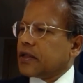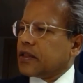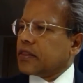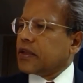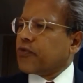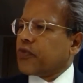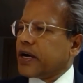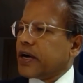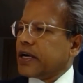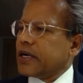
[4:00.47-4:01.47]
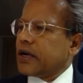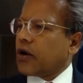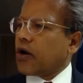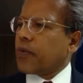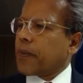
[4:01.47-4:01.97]
The world
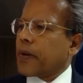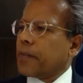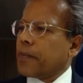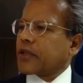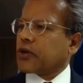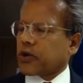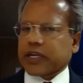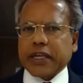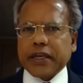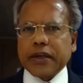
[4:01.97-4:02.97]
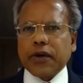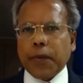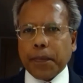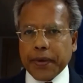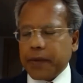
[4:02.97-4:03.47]
of majority
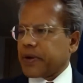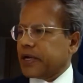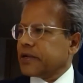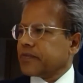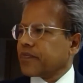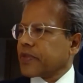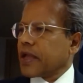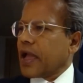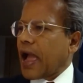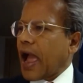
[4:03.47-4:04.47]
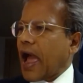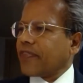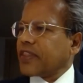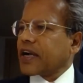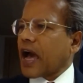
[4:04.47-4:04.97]
of people
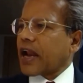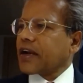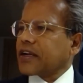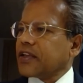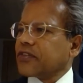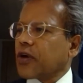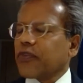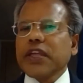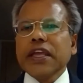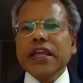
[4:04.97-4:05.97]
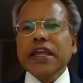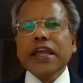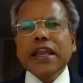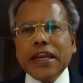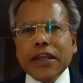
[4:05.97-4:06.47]
and the guarantees of the
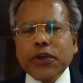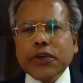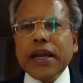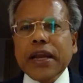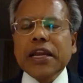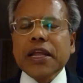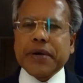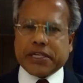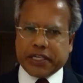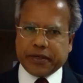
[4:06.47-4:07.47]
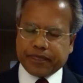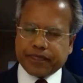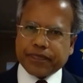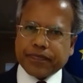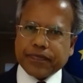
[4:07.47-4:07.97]
individual liberty.
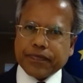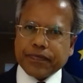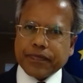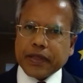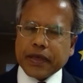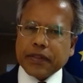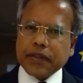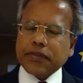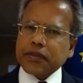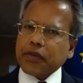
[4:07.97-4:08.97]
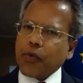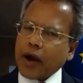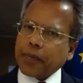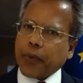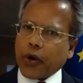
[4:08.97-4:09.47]
This is the
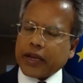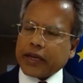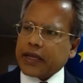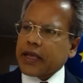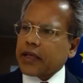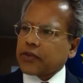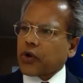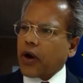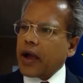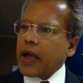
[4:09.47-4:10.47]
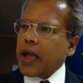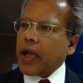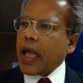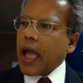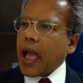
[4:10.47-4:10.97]
one point. So
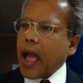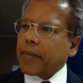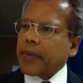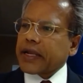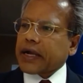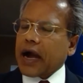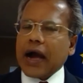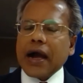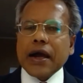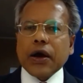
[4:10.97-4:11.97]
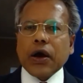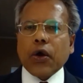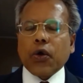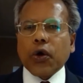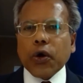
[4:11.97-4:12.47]
America
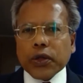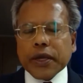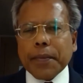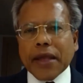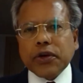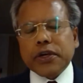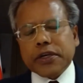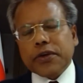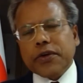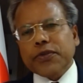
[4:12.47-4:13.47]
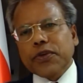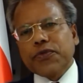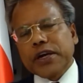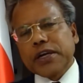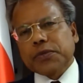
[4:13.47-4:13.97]
or the majority of the
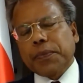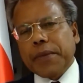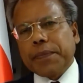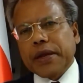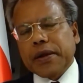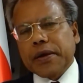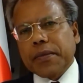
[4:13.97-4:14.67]
world's people